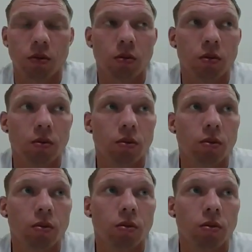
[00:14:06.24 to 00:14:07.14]

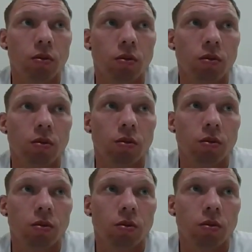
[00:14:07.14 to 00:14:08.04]

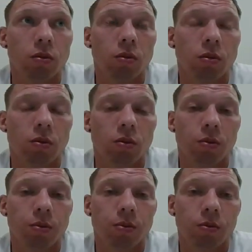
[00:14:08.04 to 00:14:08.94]

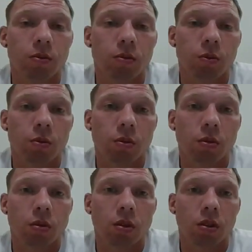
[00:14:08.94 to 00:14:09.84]

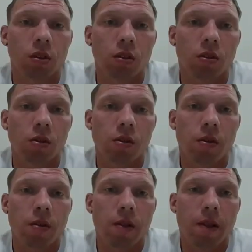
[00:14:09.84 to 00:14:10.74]

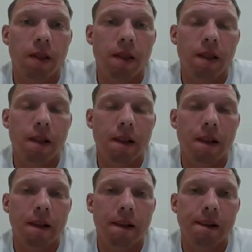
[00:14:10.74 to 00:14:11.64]

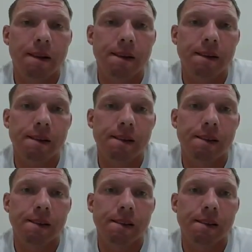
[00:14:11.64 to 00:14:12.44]
This person isn't speaking.